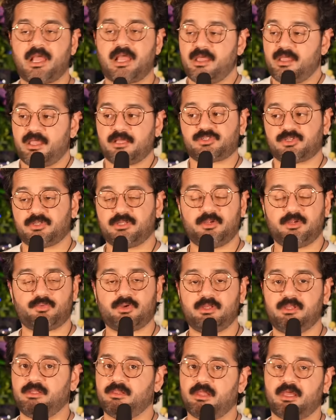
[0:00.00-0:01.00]
I actually
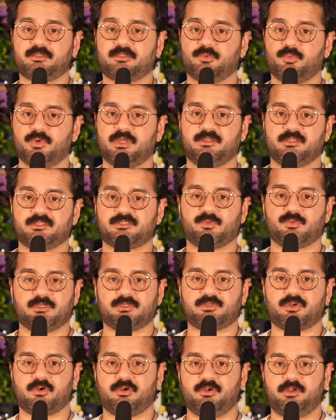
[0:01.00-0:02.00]
really like the way this one
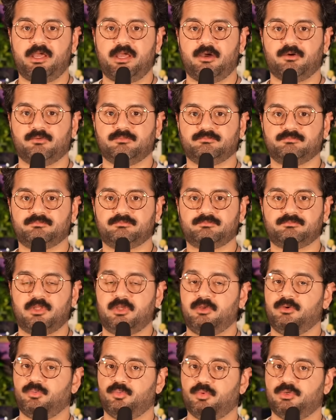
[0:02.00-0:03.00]
turned out.
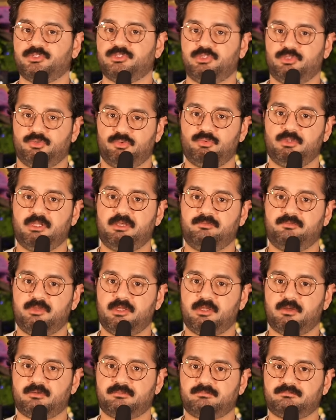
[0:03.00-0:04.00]
Would you live
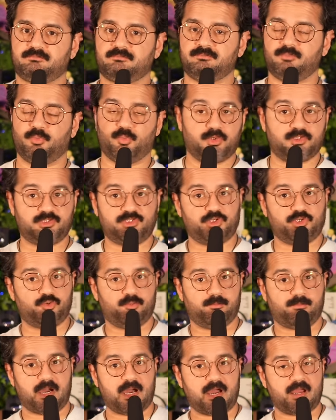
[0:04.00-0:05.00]
here? Would
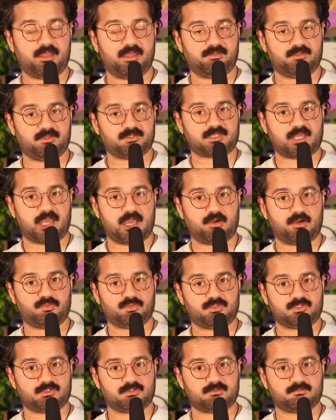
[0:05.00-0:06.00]
you buy this
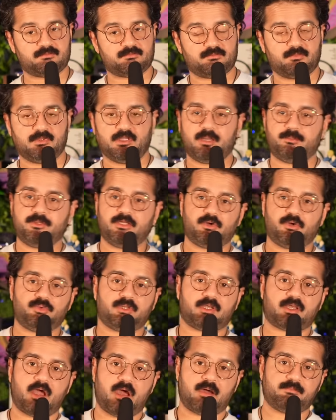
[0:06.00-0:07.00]
house? Let me know in
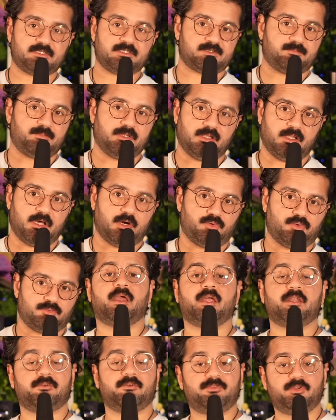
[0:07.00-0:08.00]
the comments below.
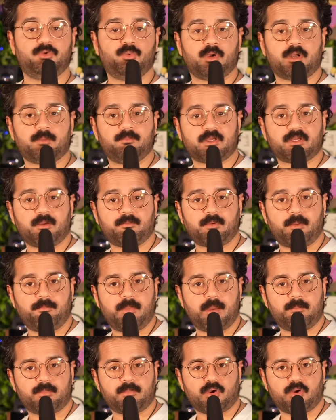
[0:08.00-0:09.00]
And if you want to become a
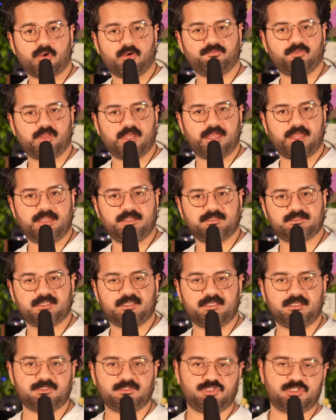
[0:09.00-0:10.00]
member of the
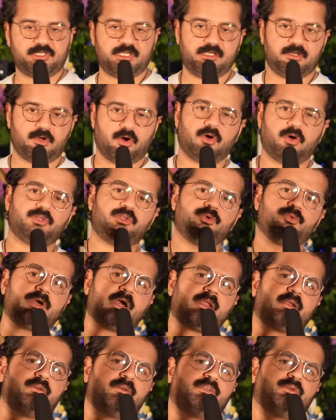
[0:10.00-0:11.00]
ATG, all you
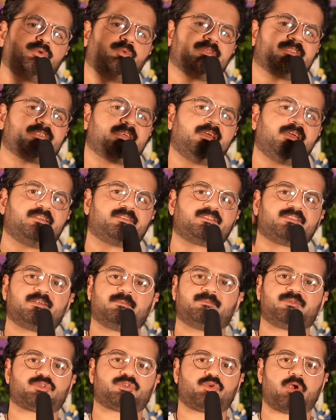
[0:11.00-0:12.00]
gotta do is hit
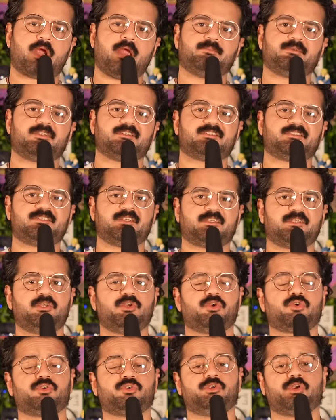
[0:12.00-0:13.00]
subscribe to
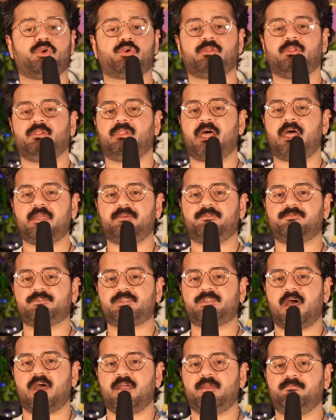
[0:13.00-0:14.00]
secure your
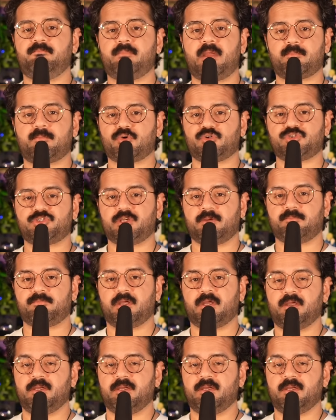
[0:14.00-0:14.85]
lifetime membership